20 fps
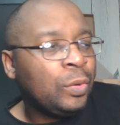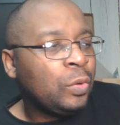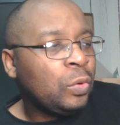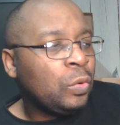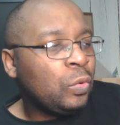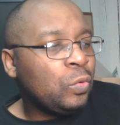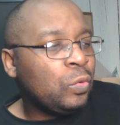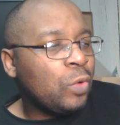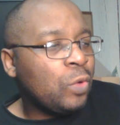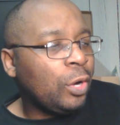
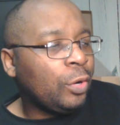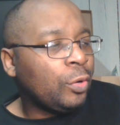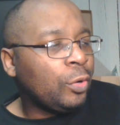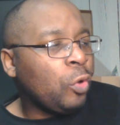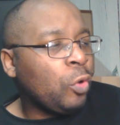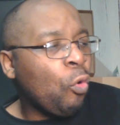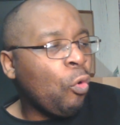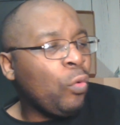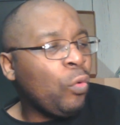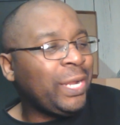who are
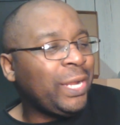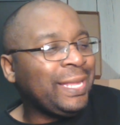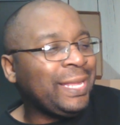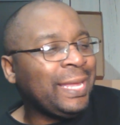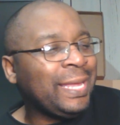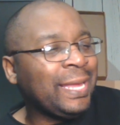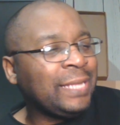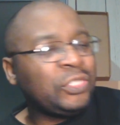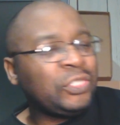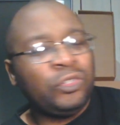going
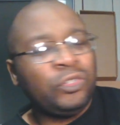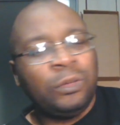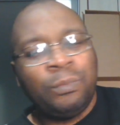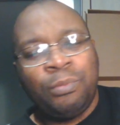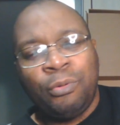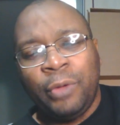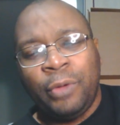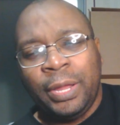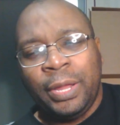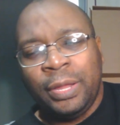against your
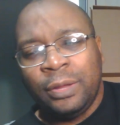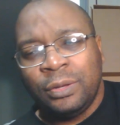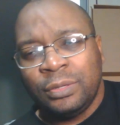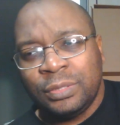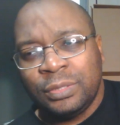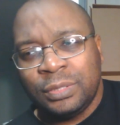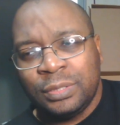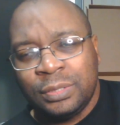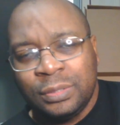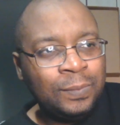
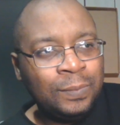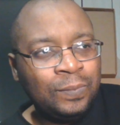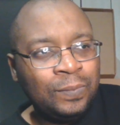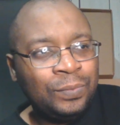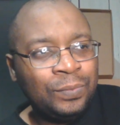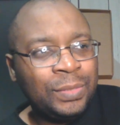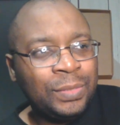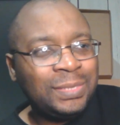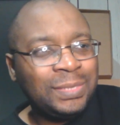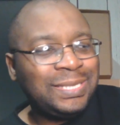prayers.
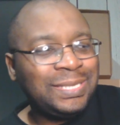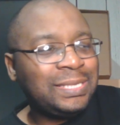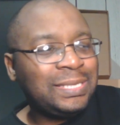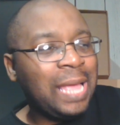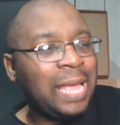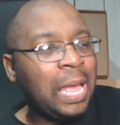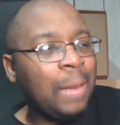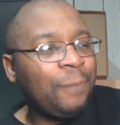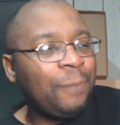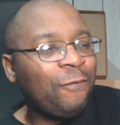
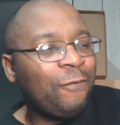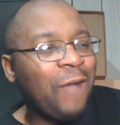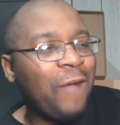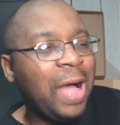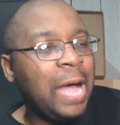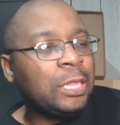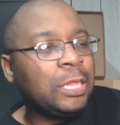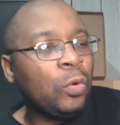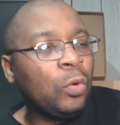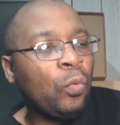Stop
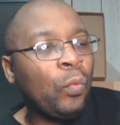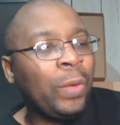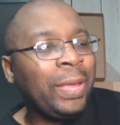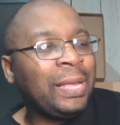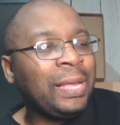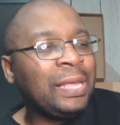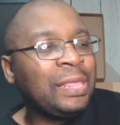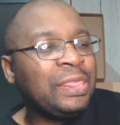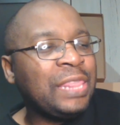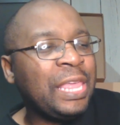
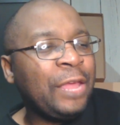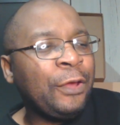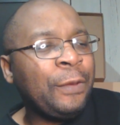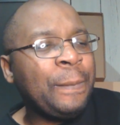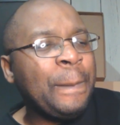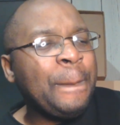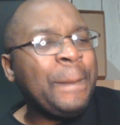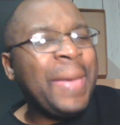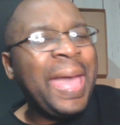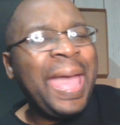following their
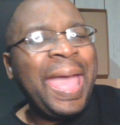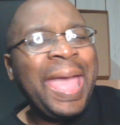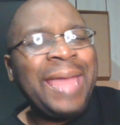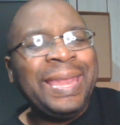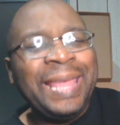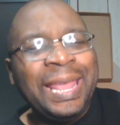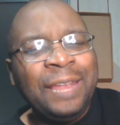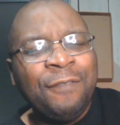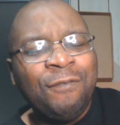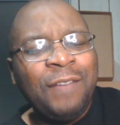bad
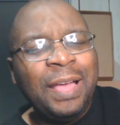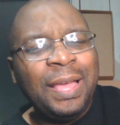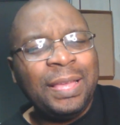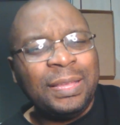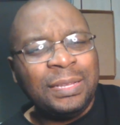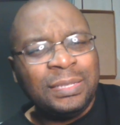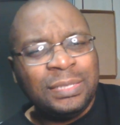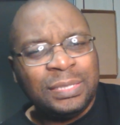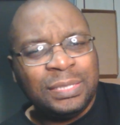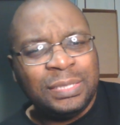
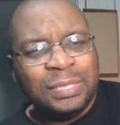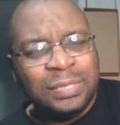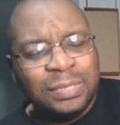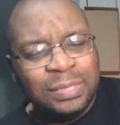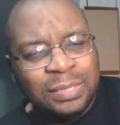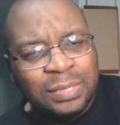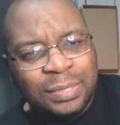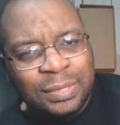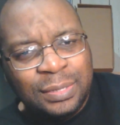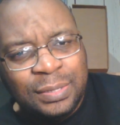advice.
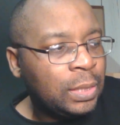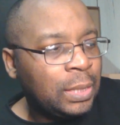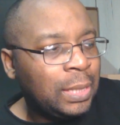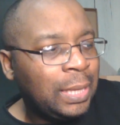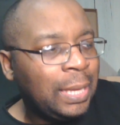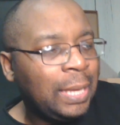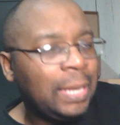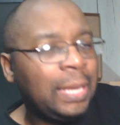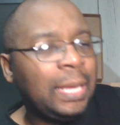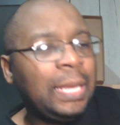
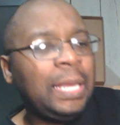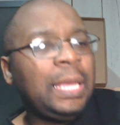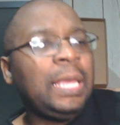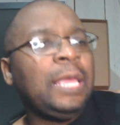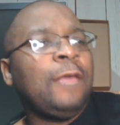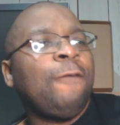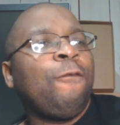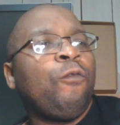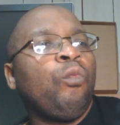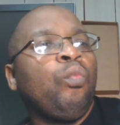
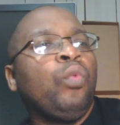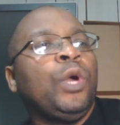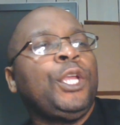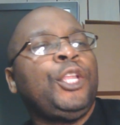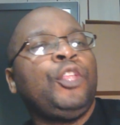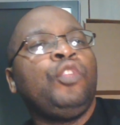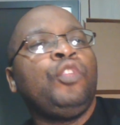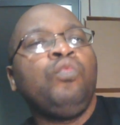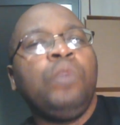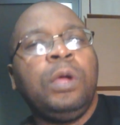If
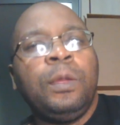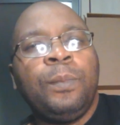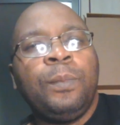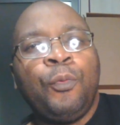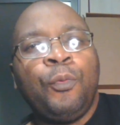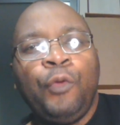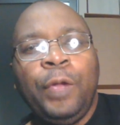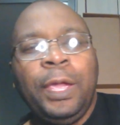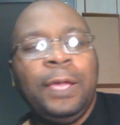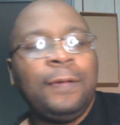what you are
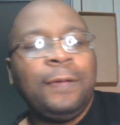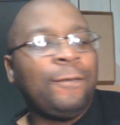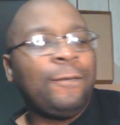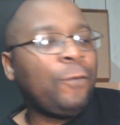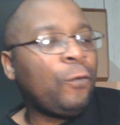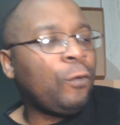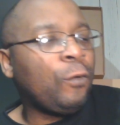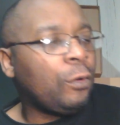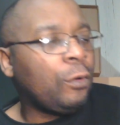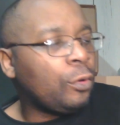praying
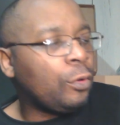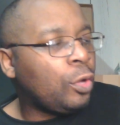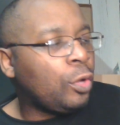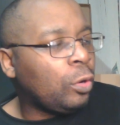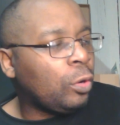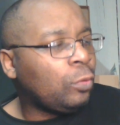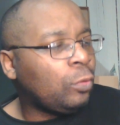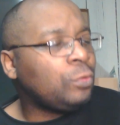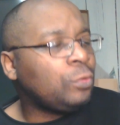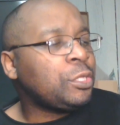for
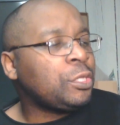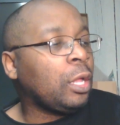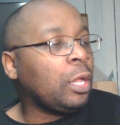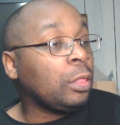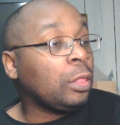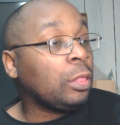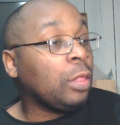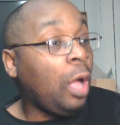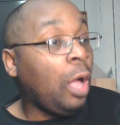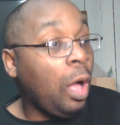goes
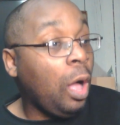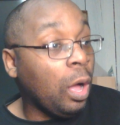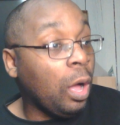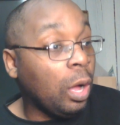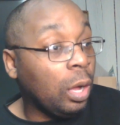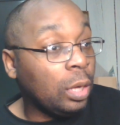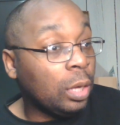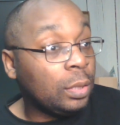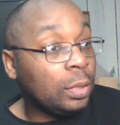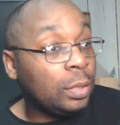
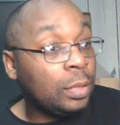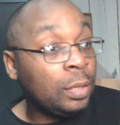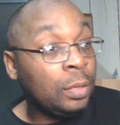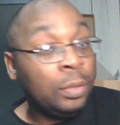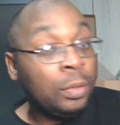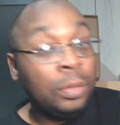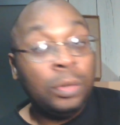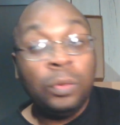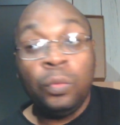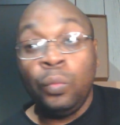along
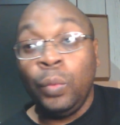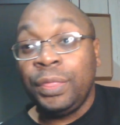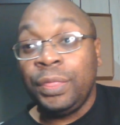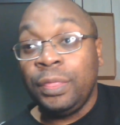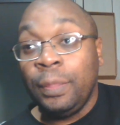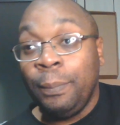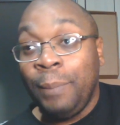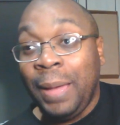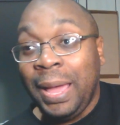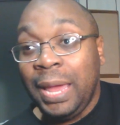with
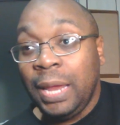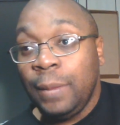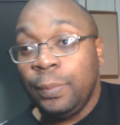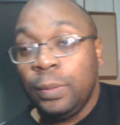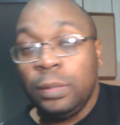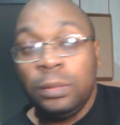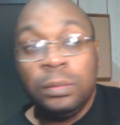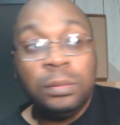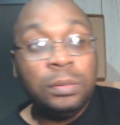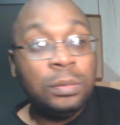the
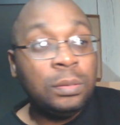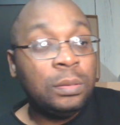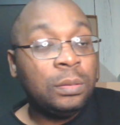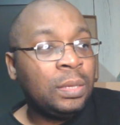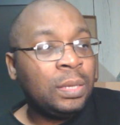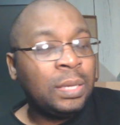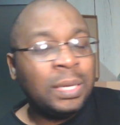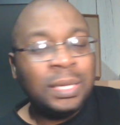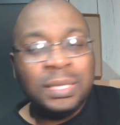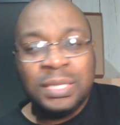Bible,
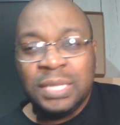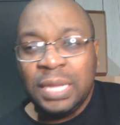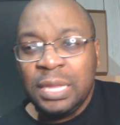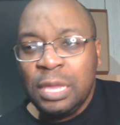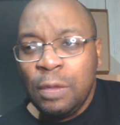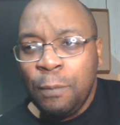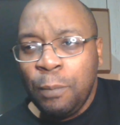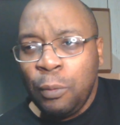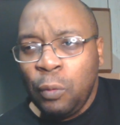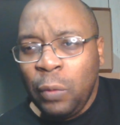
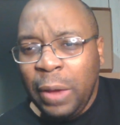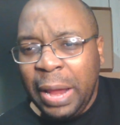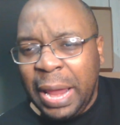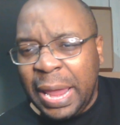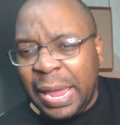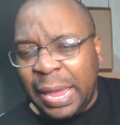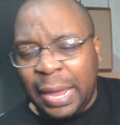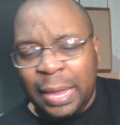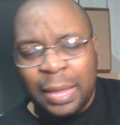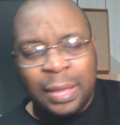continue
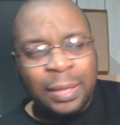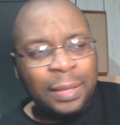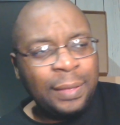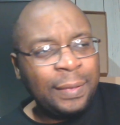praying,